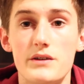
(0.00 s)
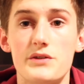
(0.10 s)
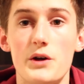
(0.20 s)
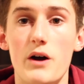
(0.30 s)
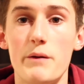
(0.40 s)

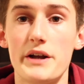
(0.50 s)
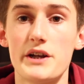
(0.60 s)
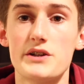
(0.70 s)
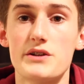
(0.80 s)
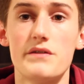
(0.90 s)
So I
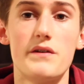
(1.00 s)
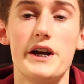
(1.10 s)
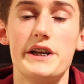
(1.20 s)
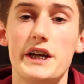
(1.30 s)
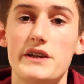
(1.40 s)
managed to
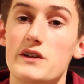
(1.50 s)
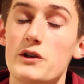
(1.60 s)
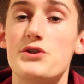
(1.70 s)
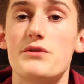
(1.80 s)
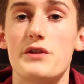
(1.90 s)
find a
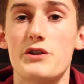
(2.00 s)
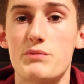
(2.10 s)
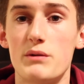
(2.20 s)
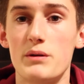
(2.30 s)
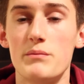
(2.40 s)
solution for this
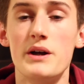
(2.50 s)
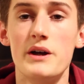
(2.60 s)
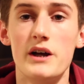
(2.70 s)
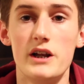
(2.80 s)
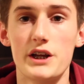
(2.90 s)
problem.
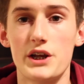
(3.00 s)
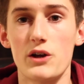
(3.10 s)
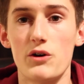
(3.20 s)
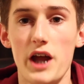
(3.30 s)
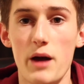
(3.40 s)

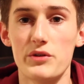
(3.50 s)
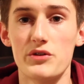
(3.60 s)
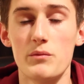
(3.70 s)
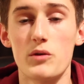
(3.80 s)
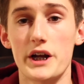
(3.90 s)
Looking on
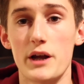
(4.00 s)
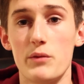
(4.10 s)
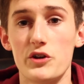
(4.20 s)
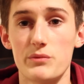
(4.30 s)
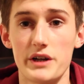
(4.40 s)
Amazon, where I get
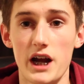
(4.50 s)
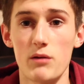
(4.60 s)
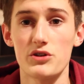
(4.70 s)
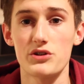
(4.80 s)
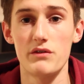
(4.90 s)
most of my
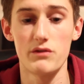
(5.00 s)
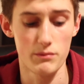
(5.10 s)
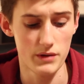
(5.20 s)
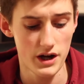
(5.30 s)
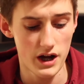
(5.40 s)
camera stuff
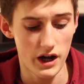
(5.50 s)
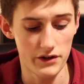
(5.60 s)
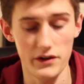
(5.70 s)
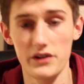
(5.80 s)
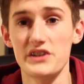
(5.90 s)
from, I
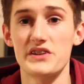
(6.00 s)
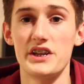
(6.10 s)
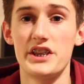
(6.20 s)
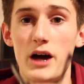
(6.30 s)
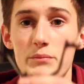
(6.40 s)
found this
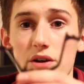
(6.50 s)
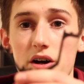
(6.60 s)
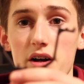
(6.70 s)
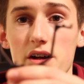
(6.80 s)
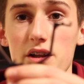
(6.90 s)

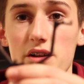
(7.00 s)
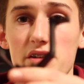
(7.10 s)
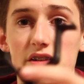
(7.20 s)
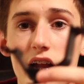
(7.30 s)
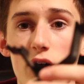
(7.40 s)
adapter. Now
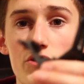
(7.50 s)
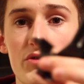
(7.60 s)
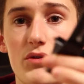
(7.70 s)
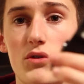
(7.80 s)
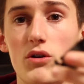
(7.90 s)
this allows
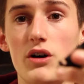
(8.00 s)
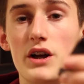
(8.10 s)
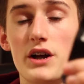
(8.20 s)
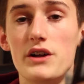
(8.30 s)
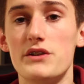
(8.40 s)
for
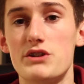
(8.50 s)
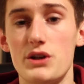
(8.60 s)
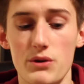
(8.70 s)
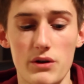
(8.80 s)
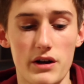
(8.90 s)

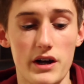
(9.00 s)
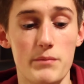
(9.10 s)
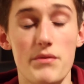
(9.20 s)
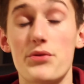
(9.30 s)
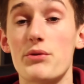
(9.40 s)

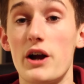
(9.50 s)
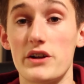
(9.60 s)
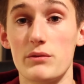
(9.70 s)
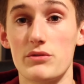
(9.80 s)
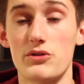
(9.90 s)
three
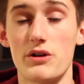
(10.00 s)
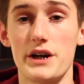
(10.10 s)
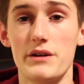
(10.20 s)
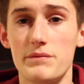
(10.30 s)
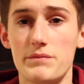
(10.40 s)
items,
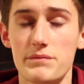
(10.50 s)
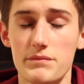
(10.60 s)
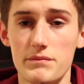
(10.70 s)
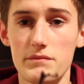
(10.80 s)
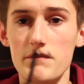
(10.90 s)

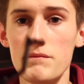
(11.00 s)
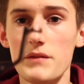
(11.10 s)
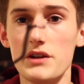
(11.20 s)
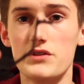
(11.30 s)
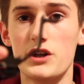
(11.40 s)

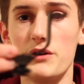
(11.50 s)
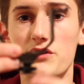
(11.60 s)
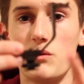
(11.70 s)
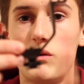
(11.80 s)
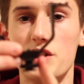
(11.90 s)
to go
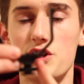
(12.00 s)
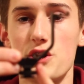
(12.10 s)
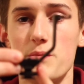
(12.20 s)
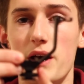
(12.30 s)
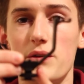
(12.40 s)
into one
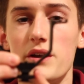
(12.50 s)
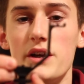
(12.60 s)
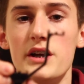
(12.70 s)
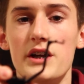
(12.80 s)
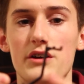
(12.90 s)
shoe mount.
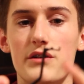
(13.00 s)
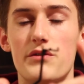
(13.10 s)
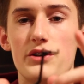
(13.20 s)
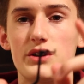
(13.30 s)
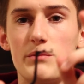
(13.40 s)
Now
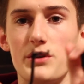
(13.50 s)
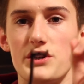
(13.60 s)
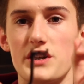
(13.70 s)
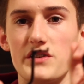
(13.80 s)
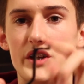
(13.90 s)
for example,
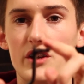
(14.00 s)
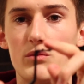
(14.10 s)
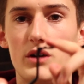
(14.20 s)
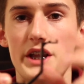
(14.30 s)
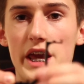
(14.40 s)
as you can see, there's
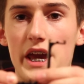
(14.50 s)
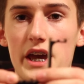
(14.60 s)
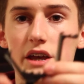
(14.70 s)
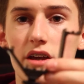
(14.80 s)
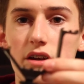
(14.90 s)
one here,